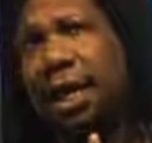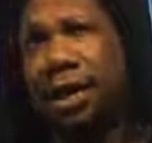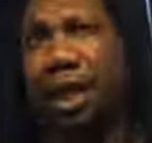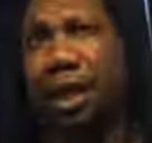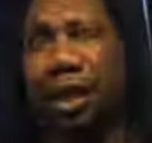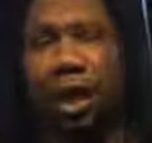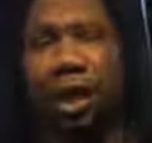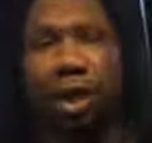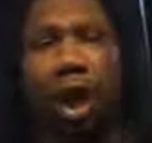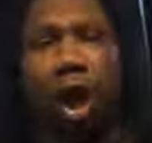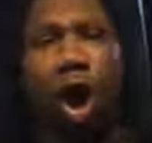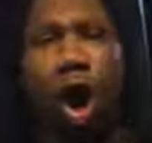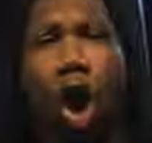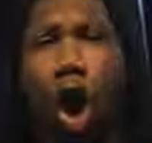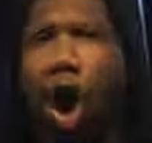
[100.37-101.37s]
This is
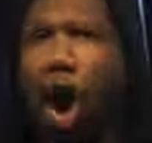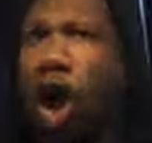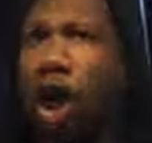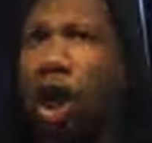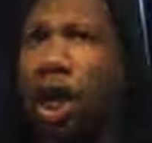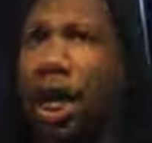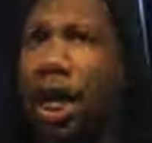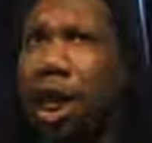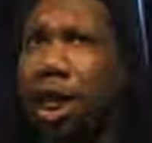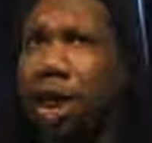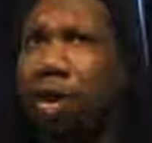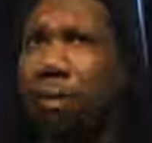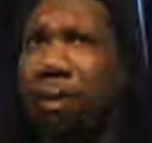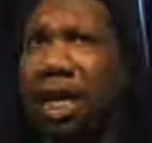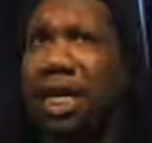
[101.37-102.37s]
early
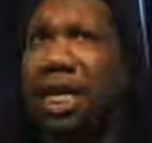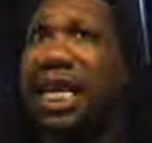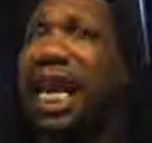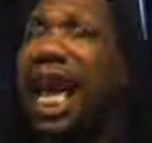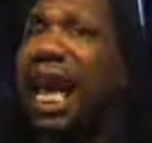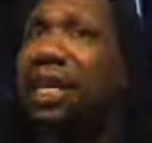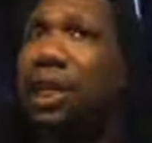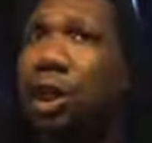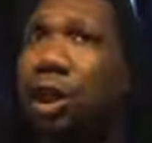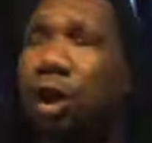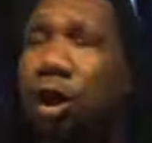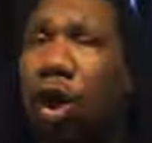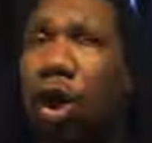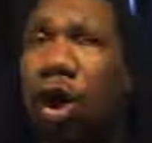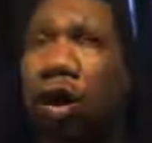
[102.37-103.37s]
human
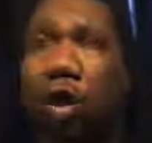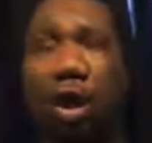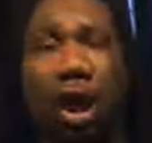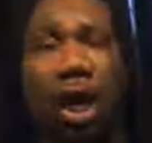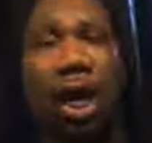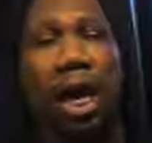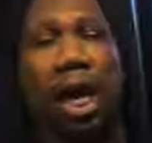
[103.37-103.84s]
Neanderthals,